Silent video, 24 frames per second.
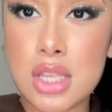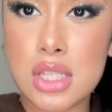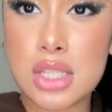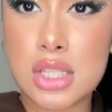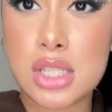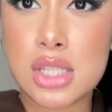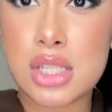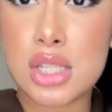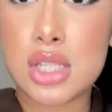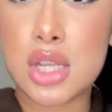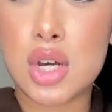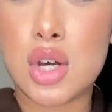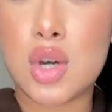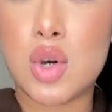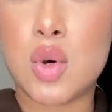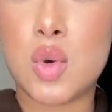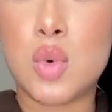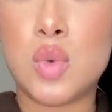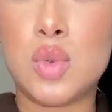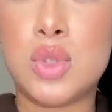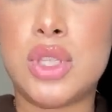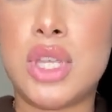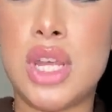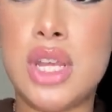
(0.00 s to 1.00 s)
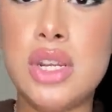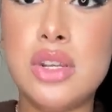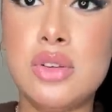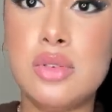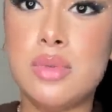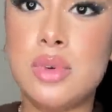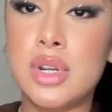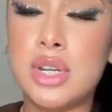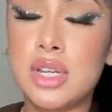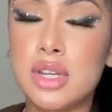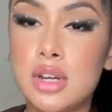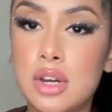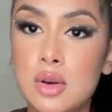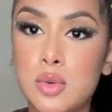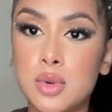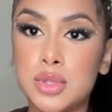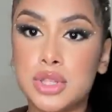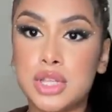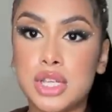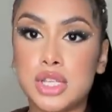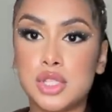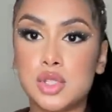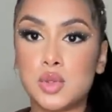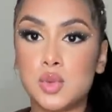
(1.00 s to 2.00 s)
So they do really good
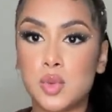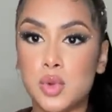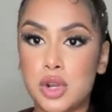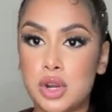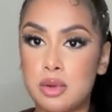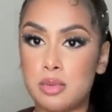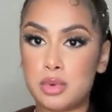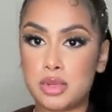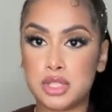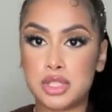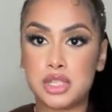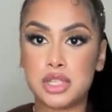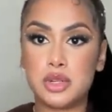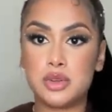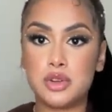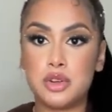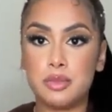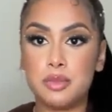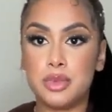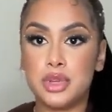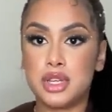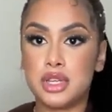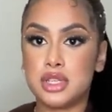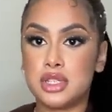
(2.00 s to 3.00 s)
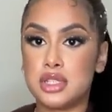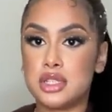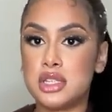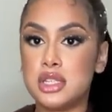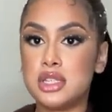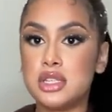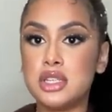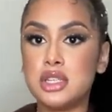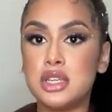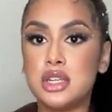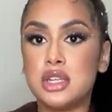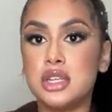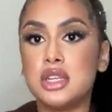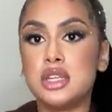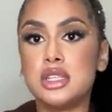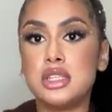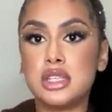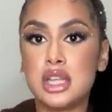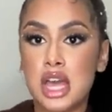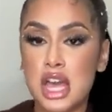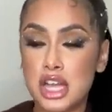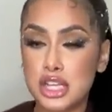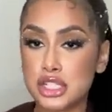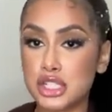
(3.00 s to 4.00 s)
with their sweater material, because this hoodie
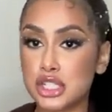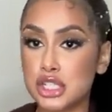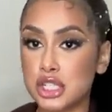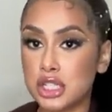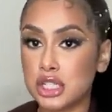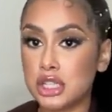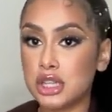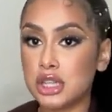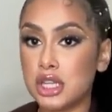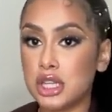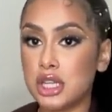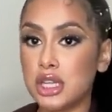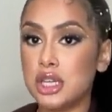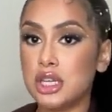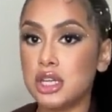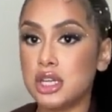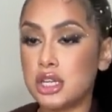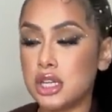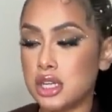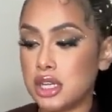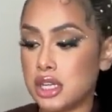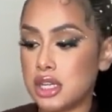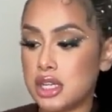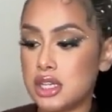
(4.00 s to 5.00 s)
is actually thick.